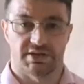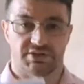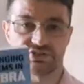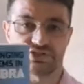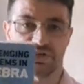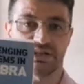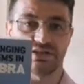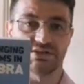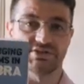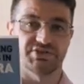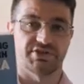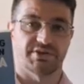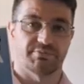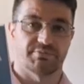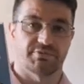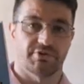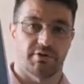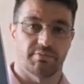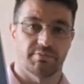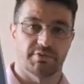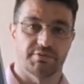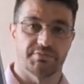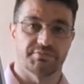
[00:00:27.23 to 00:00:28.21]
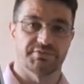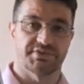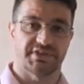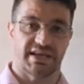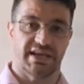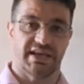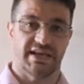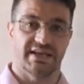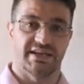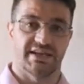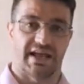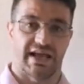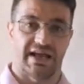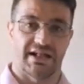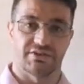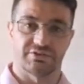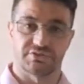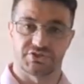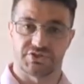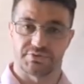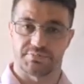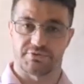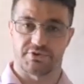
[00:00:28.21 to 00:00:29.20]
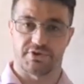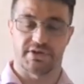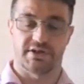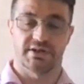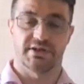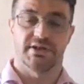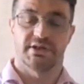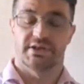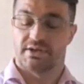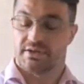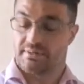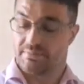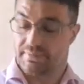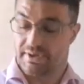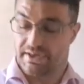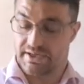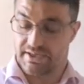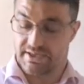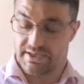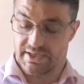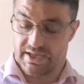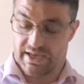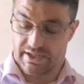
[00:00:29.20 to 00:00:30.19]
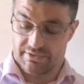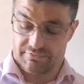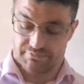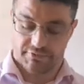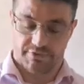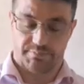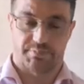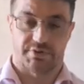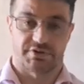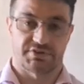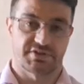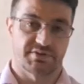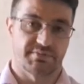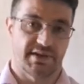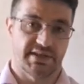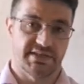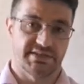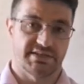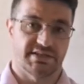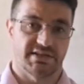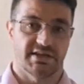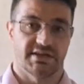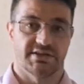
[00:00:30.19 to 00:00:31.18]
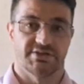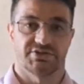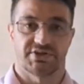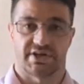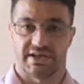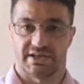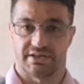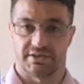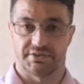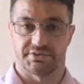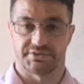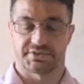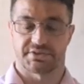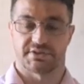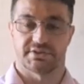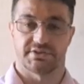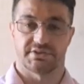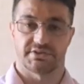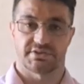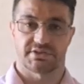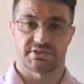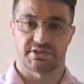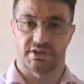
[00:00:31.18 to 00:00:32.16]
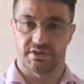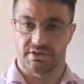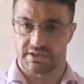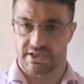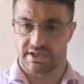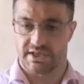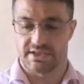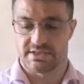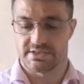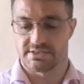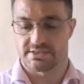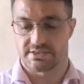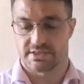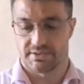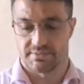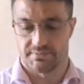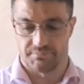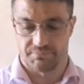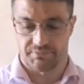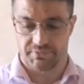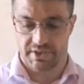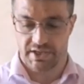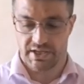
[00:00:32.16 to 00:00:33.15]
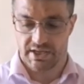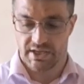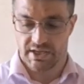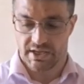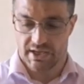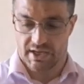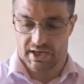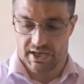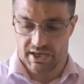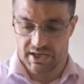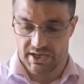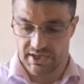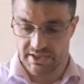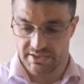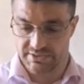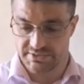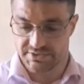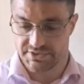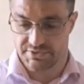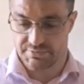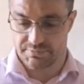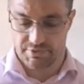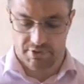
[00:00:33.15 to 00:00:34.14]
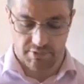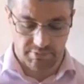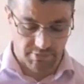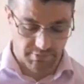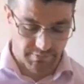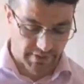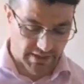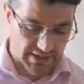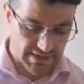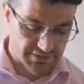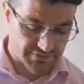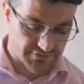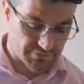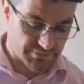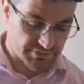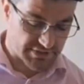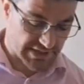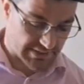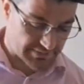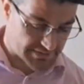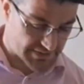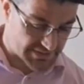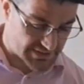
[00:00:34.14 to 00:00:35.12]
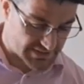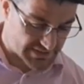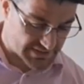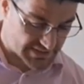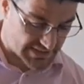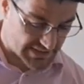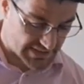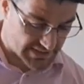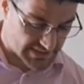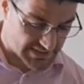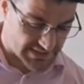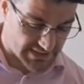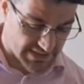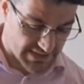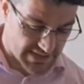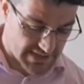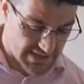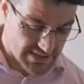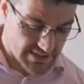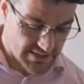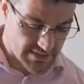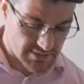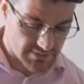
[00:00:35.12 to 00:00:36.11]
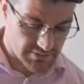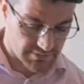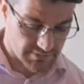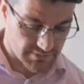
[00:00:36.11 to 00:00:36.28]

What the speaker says: Challenging Problems in Algebra by Alfred Posamentier and Charles Salkind. And the problem is from chapter 16,